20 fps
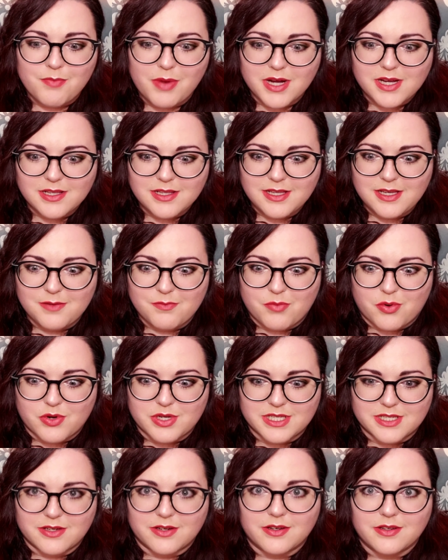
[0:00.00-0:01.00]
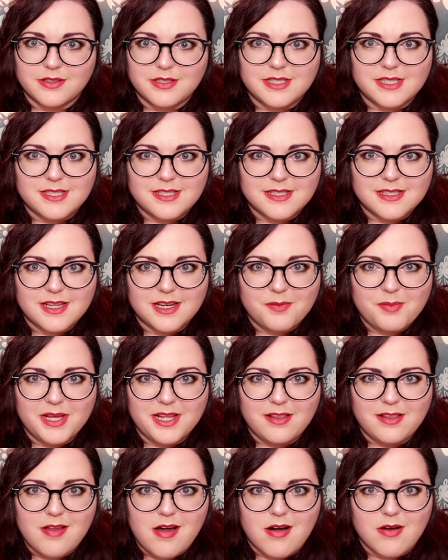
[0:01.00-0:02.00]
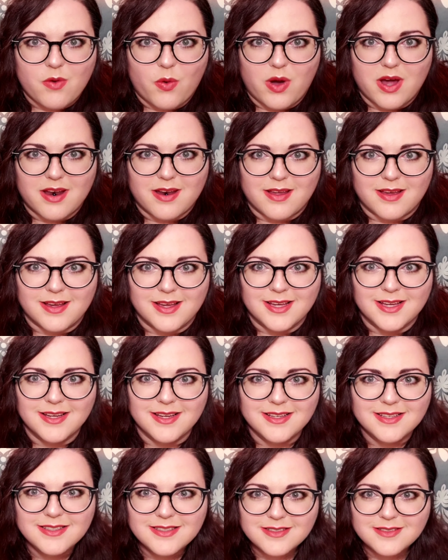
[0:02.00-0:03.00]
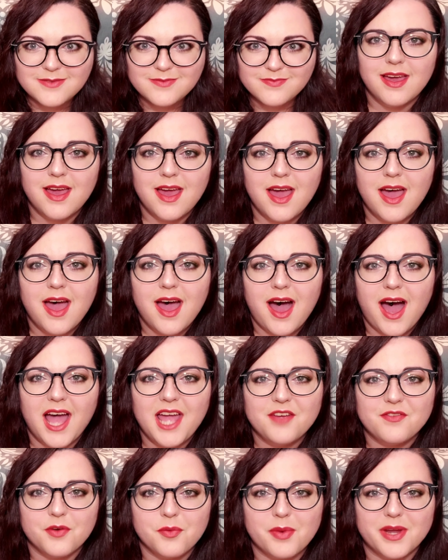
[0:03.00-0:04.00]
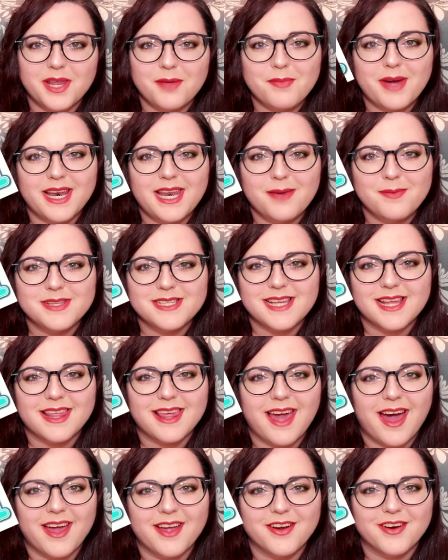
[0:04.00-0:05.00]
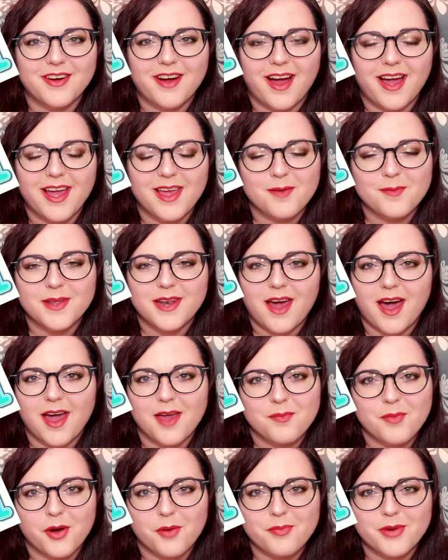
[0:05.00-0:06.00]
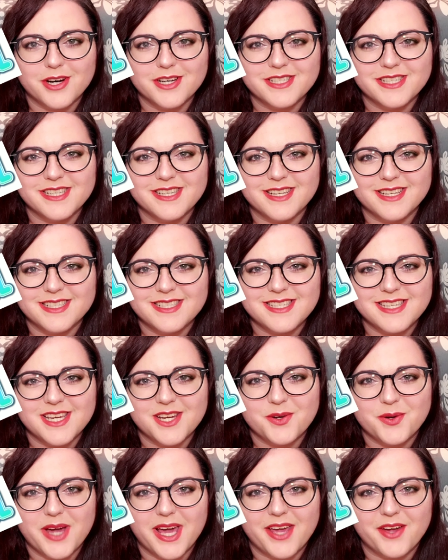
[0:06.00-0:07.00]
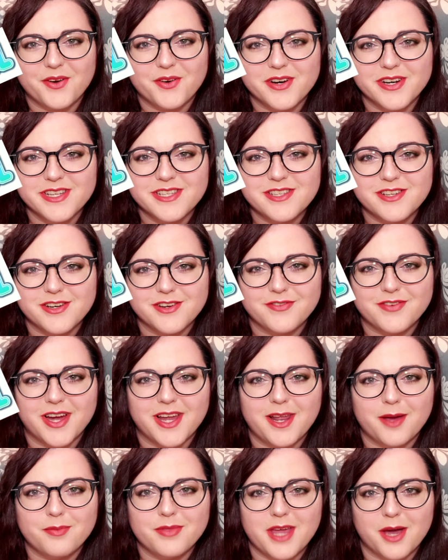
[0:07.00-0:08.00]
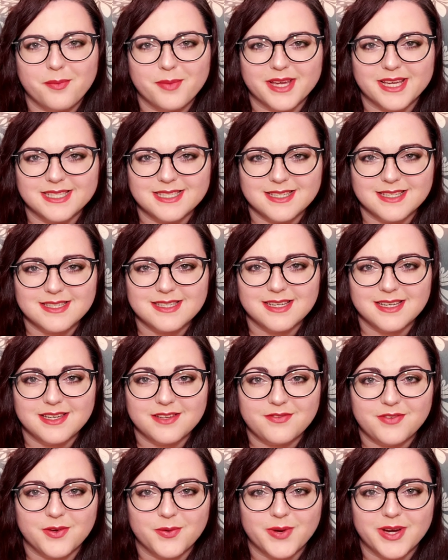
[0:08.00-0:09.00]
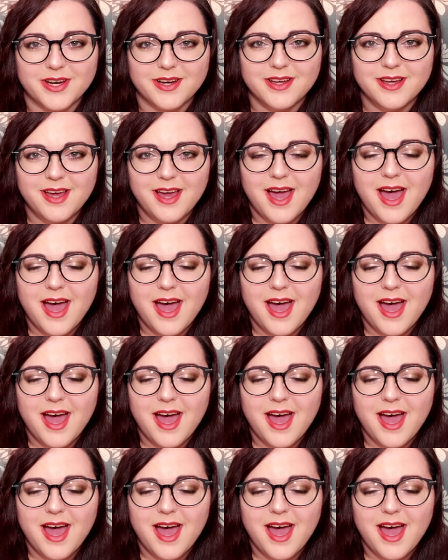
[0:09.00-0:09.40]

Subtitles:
Buckle in, boys and girls. This is gonna be a long one. Hi everybody, my name is Ellie Iger. I am an eyeball person, a COA, or a certified ophthalmic assistant, if you will.